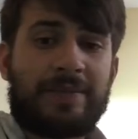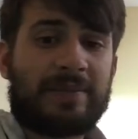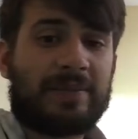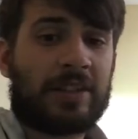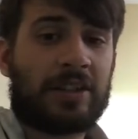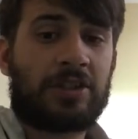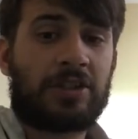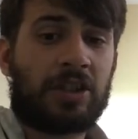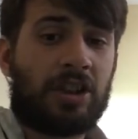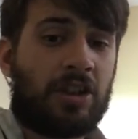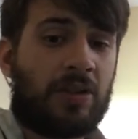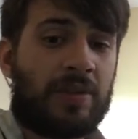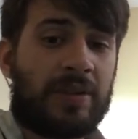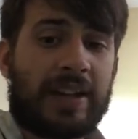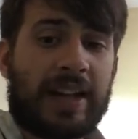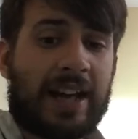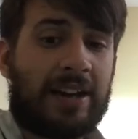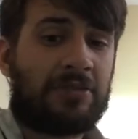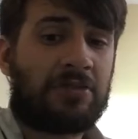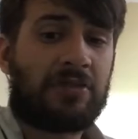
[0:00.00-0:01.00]
the job
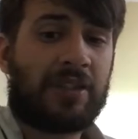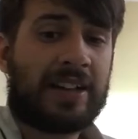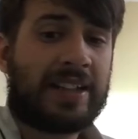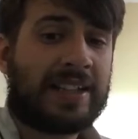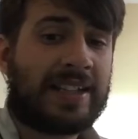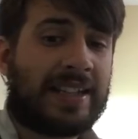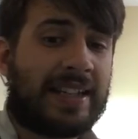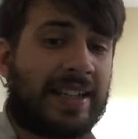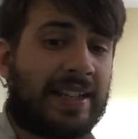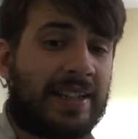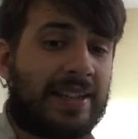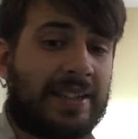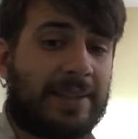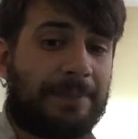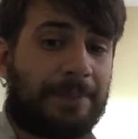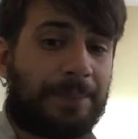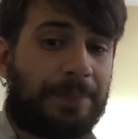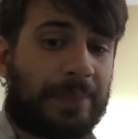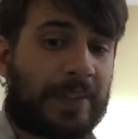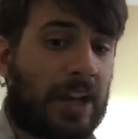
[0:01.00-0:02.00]
and how great it is,
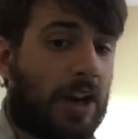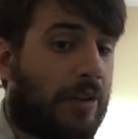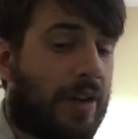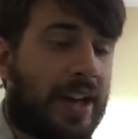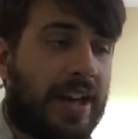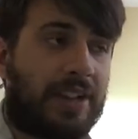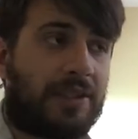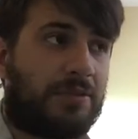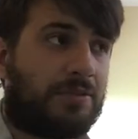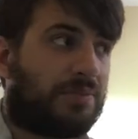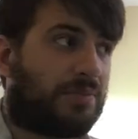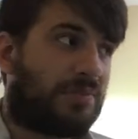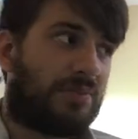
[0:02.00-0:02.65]
go ahead.